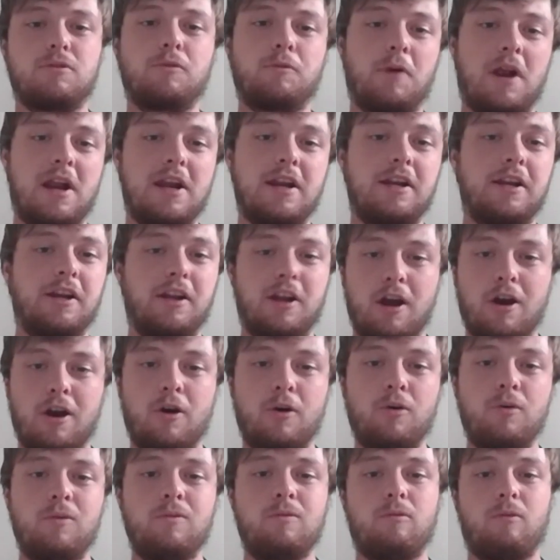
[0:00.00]
ready to
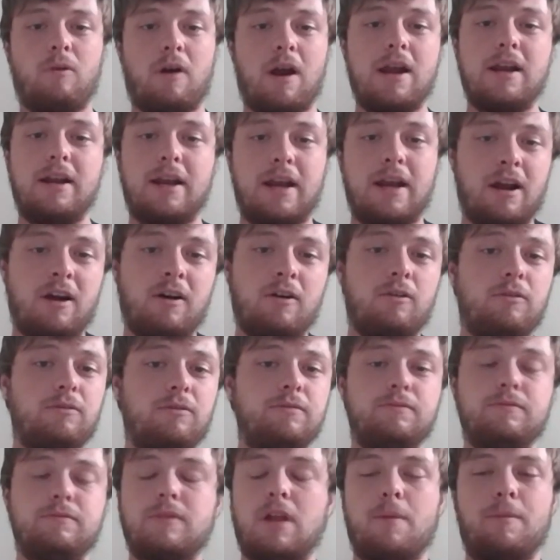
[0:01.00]
go right now,
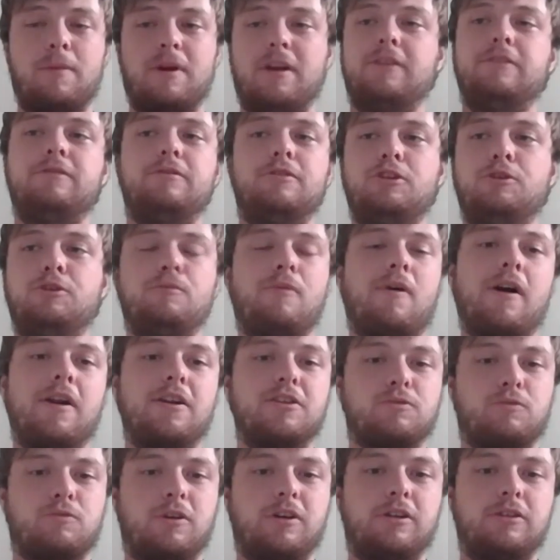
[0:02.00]
I mean, you might
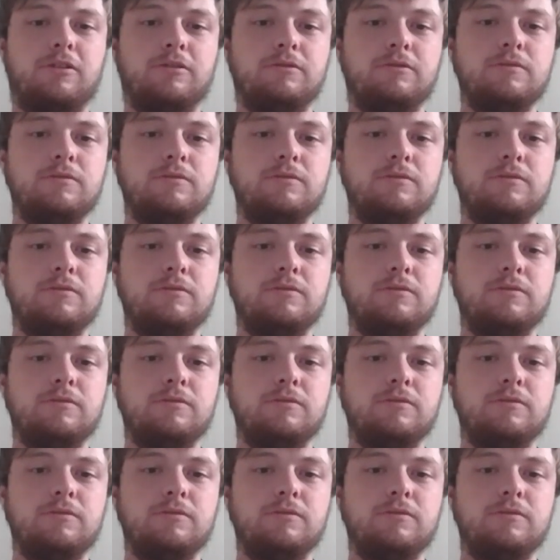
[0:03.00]
as well,